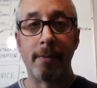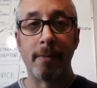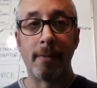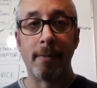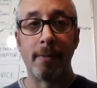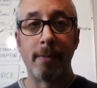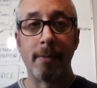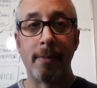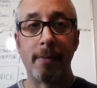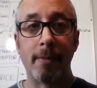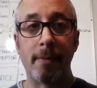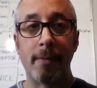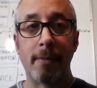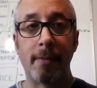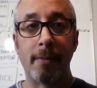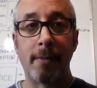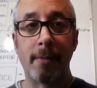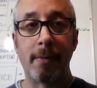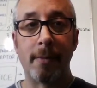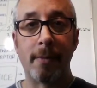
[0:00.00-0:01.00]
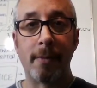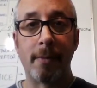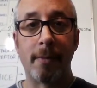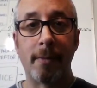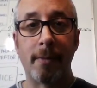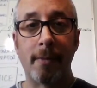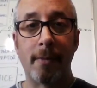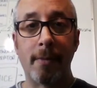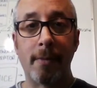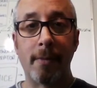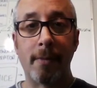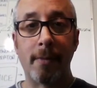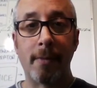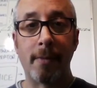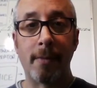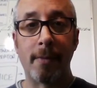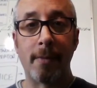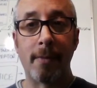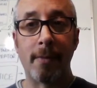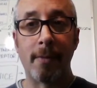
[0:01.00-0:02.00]
and our mutual friend
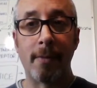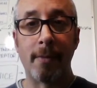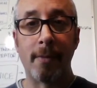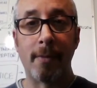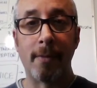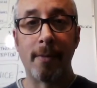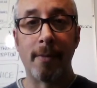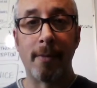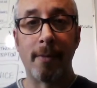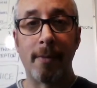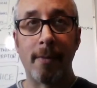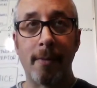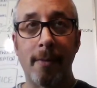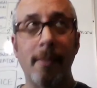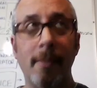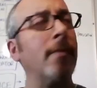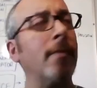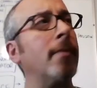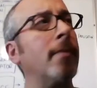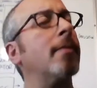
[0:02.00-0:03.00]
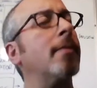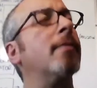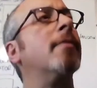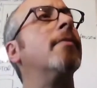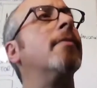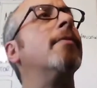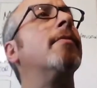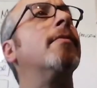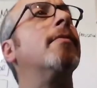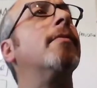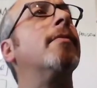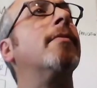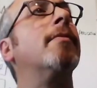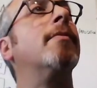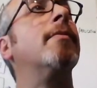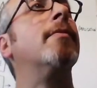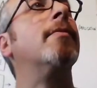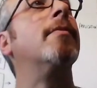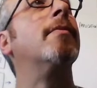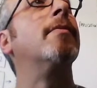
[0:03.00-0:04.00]
Brenda, uh,
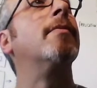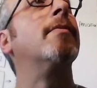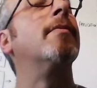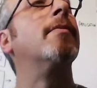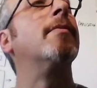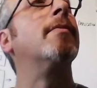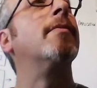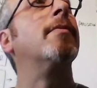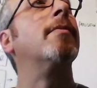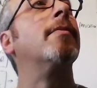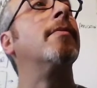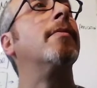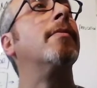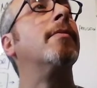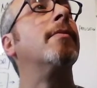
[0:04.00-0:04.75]
Brenda Eddy.